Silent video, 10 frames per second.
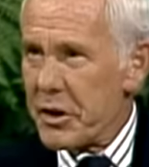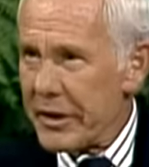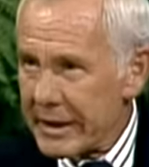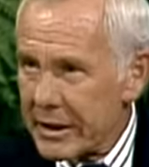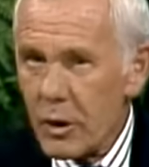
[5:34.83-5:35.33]
a
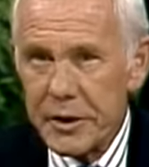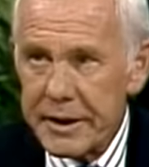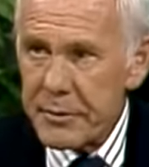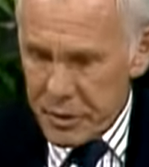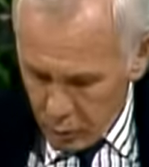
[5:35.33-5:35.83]
thing then called the
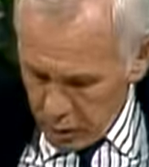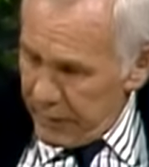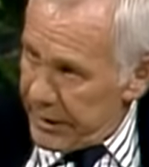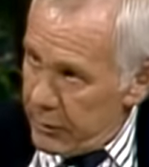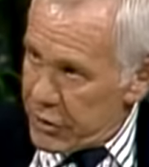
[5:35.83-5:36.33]
Gibson girl.
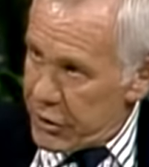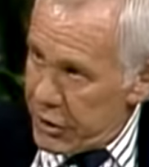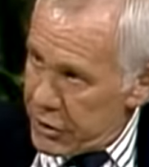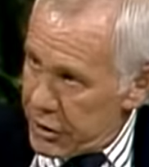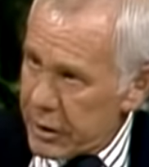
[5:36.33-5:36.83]
everything was
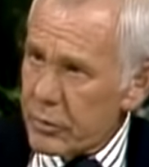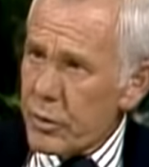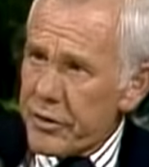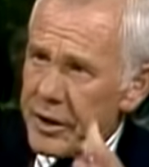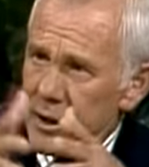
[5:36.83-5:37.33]
cinched in yes.
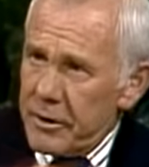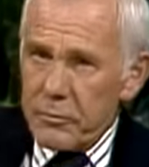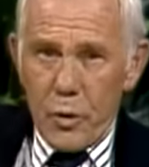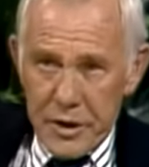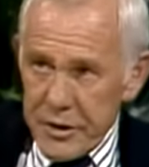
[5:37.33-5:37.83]
with the uh,
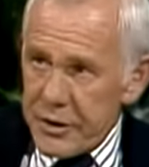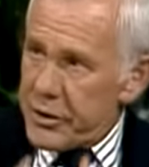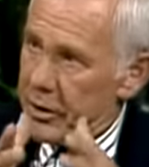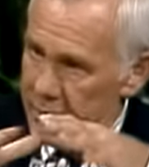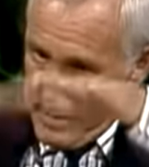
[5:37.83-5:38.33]
waist
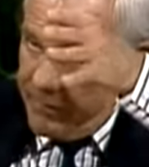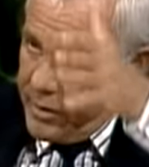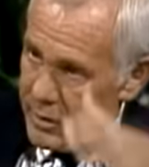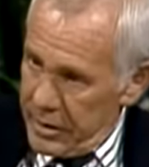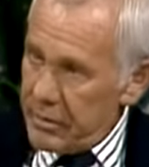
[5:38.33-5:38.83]
cincher and
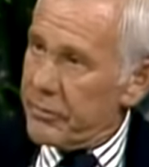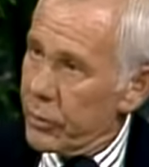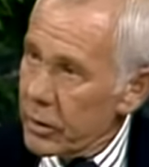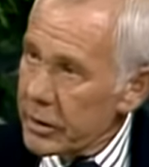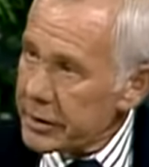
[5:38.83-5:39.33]
very
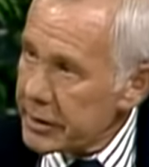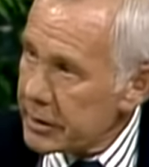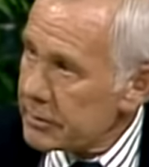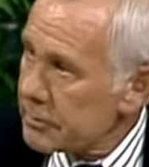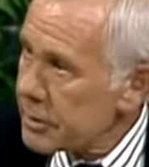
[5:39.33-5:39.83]
full in the
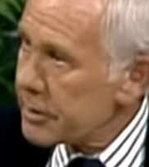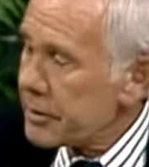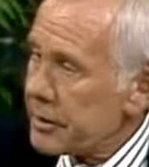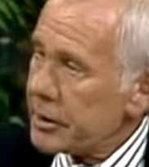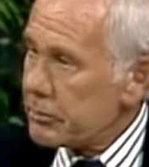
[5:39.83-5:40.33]
uh, yeah. in, in,
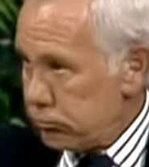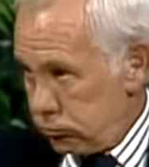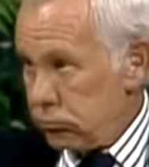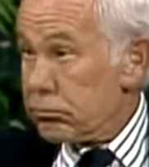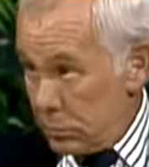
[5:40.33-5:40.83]
the. Uh,
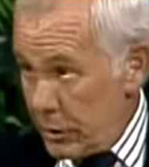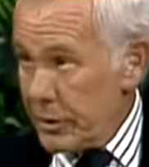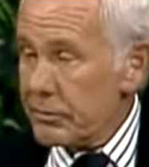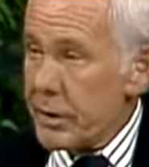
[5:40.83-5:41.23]
and it's